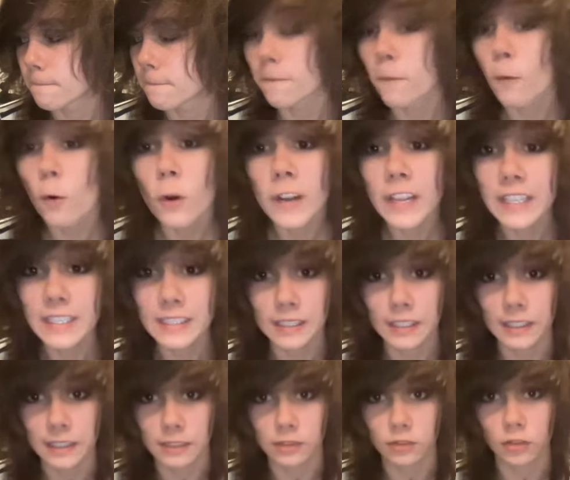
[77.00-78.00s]

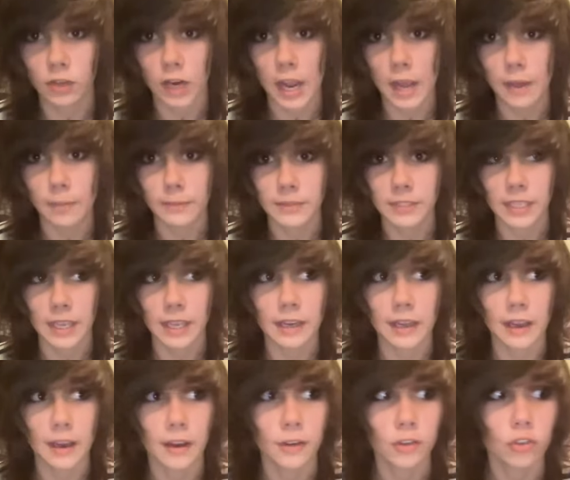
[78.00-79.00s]
46 grams and
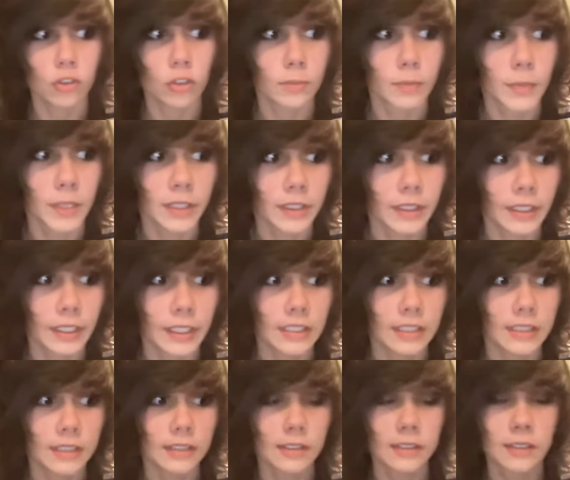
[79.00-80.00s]
100
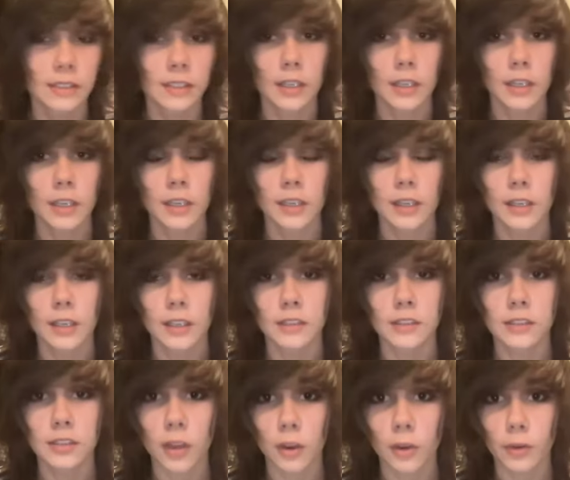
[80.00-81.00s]
milliliters.
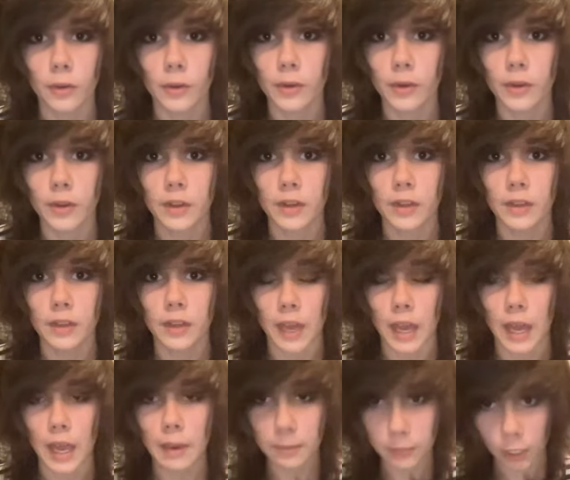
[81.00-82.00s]
So, I'm